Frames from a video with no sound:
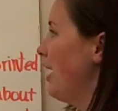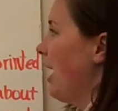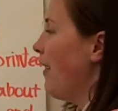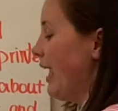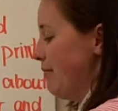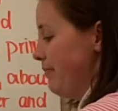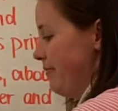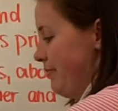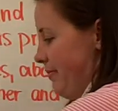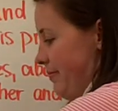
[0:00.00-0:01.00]
All right.
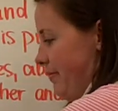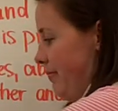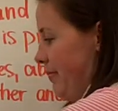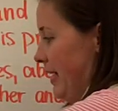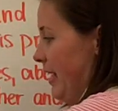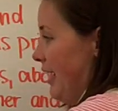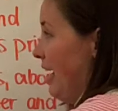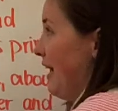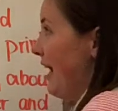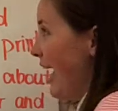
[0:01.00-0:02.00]

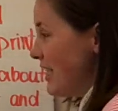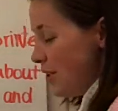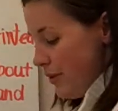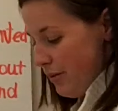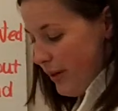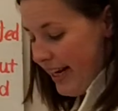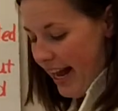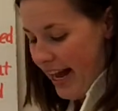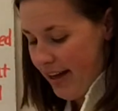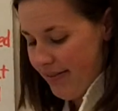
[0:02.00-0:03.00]
Next one we
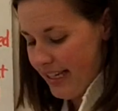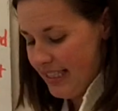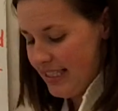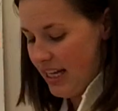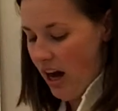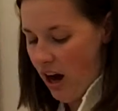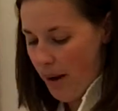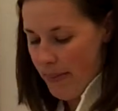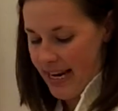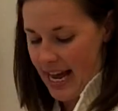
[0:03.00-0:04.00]
have is the
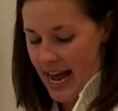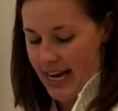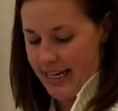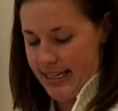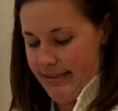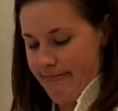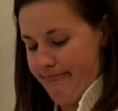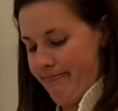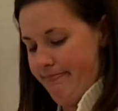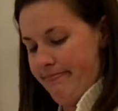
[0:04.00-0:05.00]
Almanac.
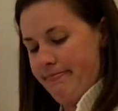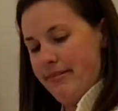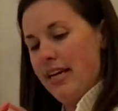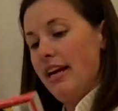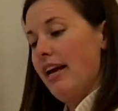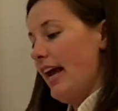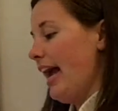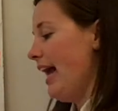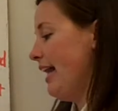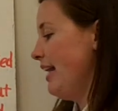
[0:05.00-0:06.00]

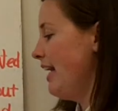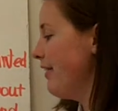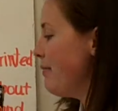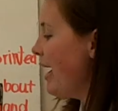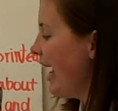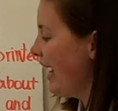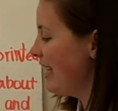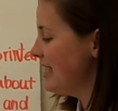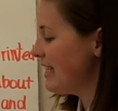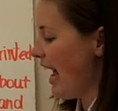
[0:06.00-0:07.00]
And here in my
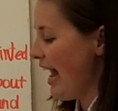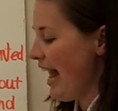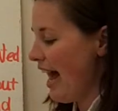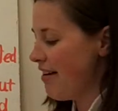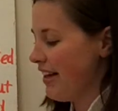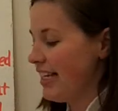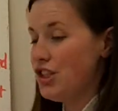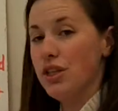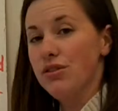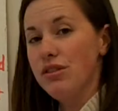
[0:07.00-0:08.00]
hands, I have a
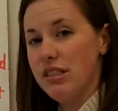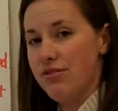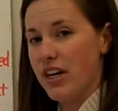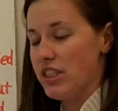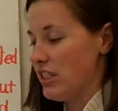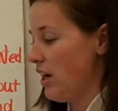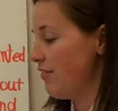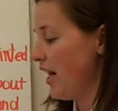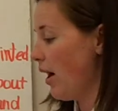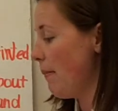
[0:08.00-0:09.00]
children's version
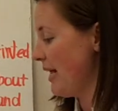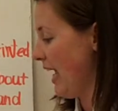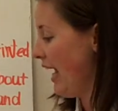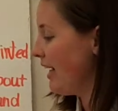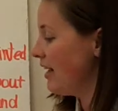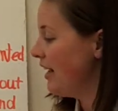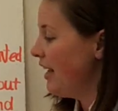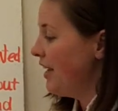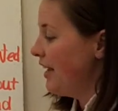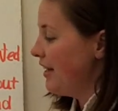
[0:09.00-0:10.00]
of the Almanac.
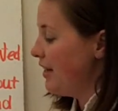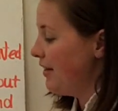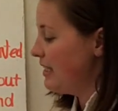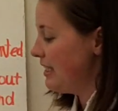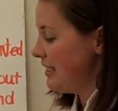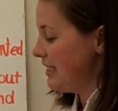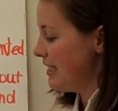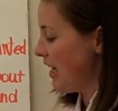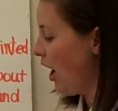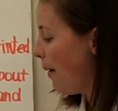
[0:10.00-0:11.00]
Notice it
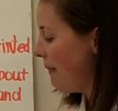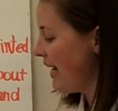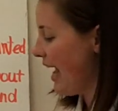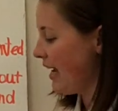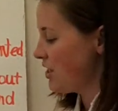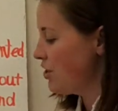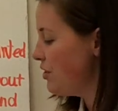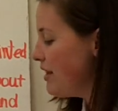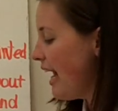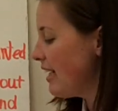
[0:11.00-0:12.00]
says Almanac
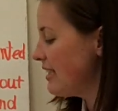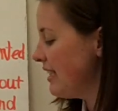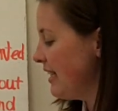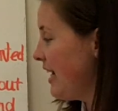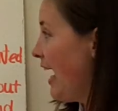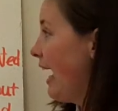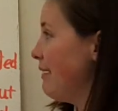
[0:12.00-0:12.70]
2009.